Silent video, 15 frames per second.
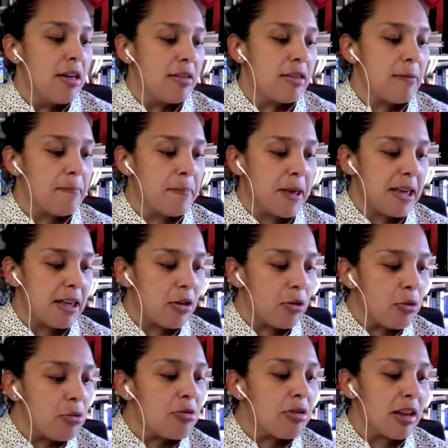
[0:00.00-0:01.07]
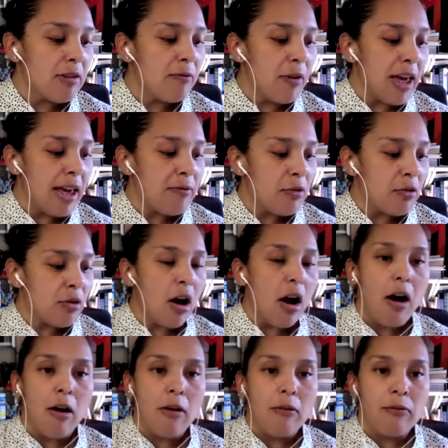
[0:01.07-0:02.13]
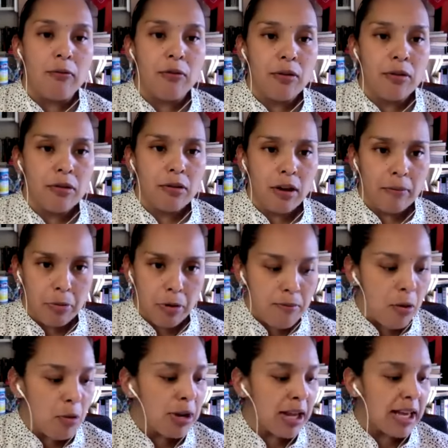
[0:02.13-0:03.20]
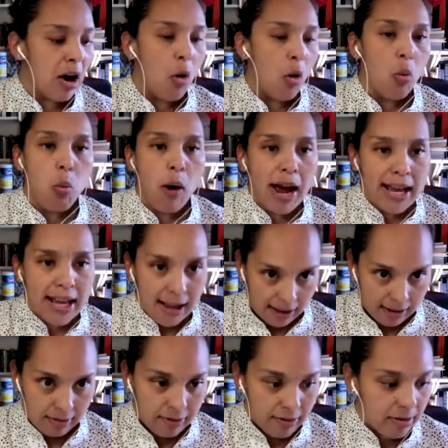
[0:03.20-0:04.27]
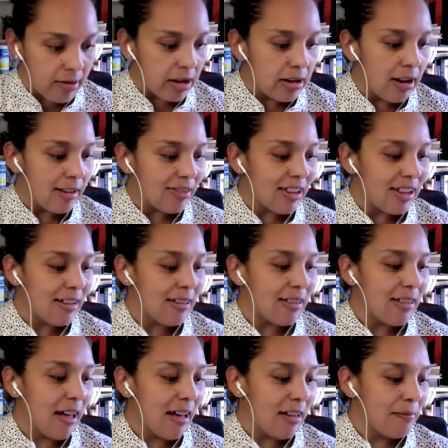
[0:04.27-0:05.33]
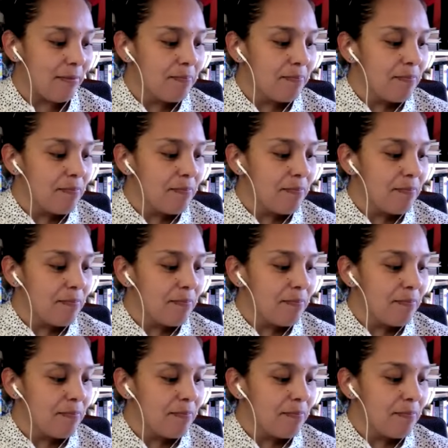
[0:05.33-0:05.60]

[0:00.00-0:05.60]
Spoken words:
to be used in favor of promoting a whitened Latinidad,